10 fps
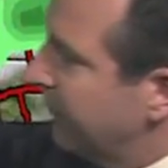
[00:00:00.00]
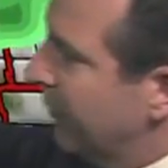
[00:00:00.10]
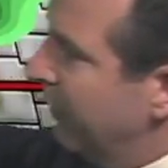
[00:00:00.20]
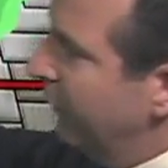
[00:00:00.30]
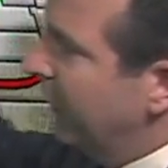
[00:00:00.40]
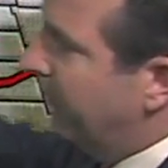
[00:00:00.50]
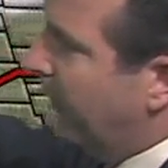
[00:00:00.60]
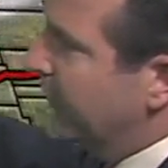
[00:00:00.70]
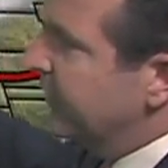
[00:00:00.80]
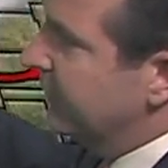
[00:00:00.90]
to move into
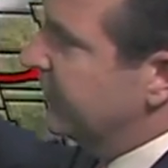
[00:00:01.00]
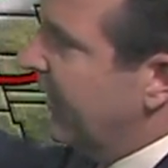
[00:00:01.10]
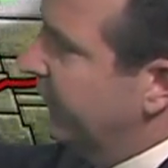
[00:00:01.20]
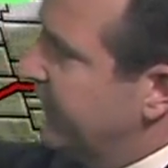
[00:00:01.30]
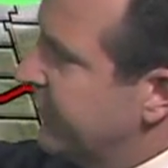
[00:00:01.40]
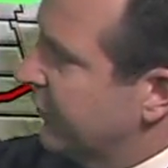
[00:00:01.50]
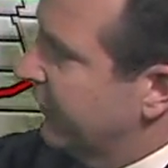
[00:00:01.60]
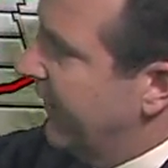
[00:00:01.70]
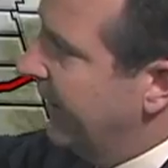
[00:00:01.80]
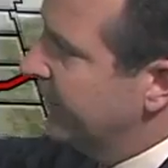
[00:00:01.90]
parts of southeastern
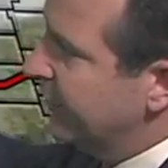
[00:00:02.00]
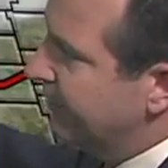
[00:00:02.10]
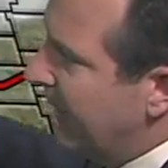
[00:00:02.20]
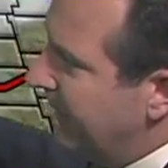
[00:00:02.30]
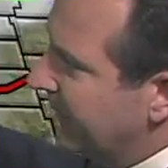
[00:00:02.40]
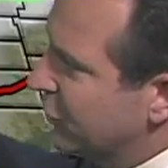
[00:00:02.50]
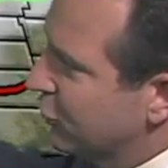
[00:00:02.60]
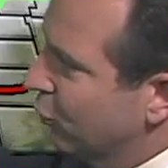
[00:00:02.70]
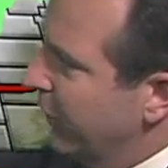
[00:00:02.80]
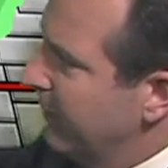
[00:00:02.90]
Kansas, maybe
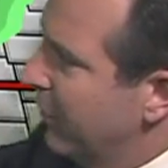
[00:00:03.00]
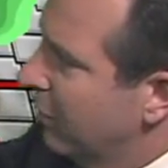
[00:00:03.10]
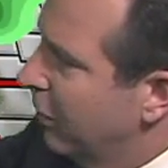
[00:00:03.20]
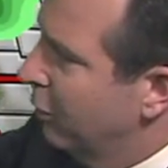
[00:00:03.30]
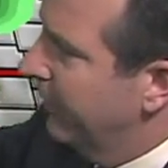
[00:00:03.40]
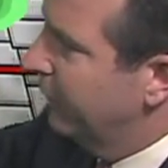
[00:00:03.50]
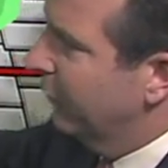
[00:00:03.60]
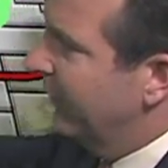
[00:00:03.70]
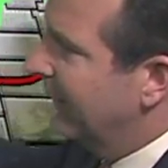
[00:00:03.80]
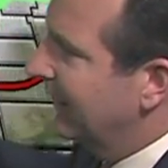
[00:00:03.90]
extreme Oklahoma
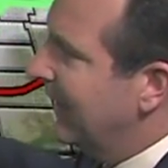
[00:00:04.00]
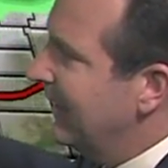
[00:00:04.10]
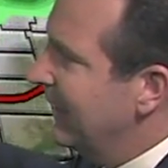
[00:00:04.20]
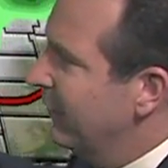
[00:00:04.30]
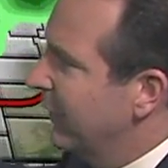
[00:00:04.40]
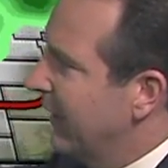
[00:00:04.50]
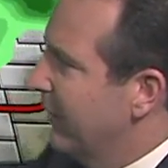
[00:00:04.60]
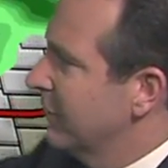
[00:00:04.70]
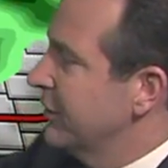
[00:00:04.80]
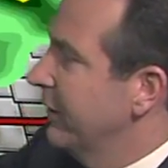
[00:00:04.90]
during the late evening
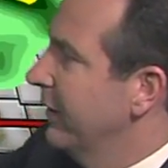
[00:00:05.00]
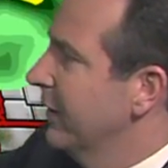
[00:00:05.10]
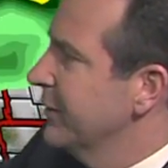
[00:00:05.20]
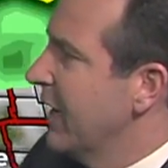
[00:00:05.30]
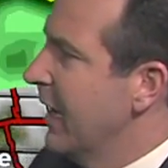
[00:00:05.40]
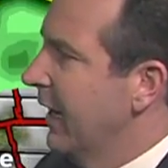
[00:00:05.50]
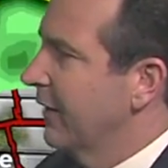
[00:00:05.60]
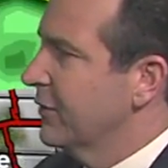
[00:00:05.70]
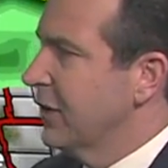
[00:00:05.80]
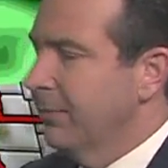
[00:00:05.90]
hours. So you notice
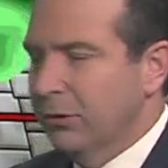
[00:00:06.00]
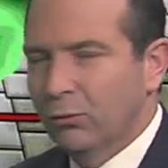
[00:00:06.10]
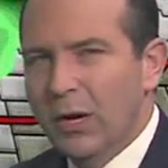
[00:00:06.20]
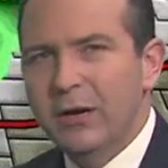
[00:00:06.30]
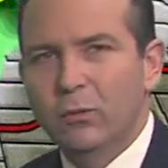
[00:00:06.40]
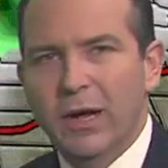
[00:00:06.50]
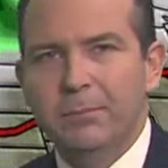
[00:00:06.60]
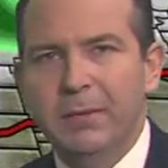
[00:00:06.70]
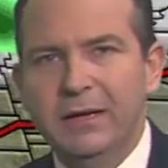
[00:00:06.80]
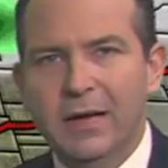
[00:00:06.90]
I've stopped it right around
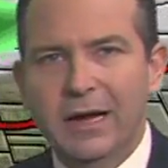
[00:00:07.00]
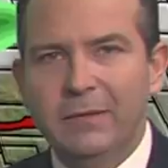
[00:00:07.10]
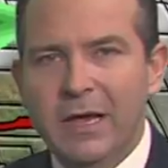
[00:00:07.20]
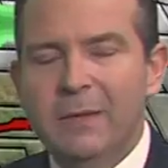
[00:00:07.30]
midnight.